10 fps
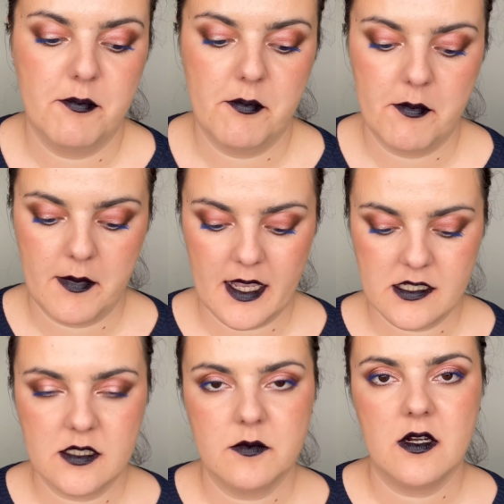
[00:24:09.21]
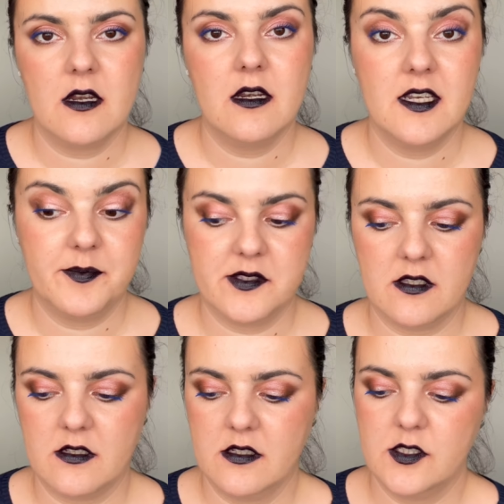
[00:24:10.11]
MacXimal
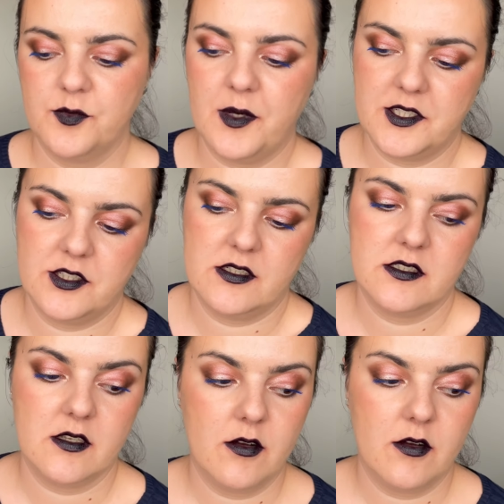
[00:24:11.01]
lipstick swatches,